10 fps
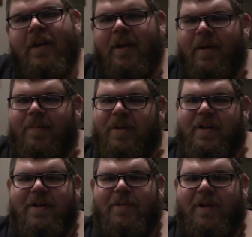But
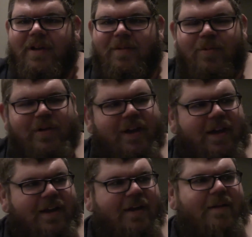anyway, one
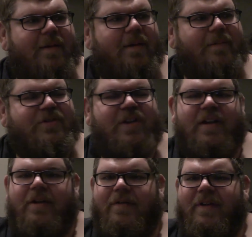day I'm staying
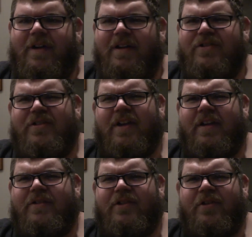over there. I just
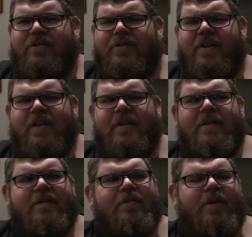had surgery,
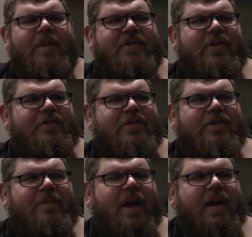one of my surgeries
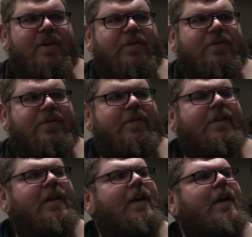on my ankles.
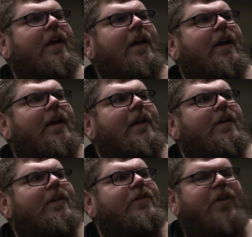
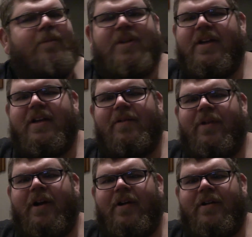So I'm kicking it with
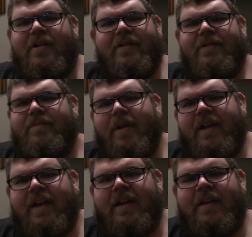her because I
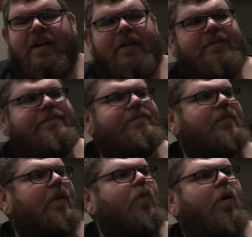can't,
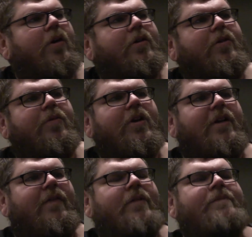work or
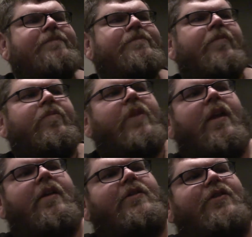whatever.
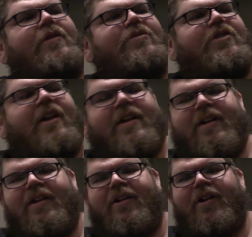So I'm just hanging
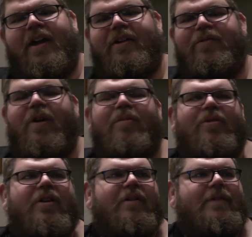at her house while I'm
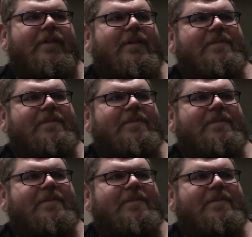recovering, and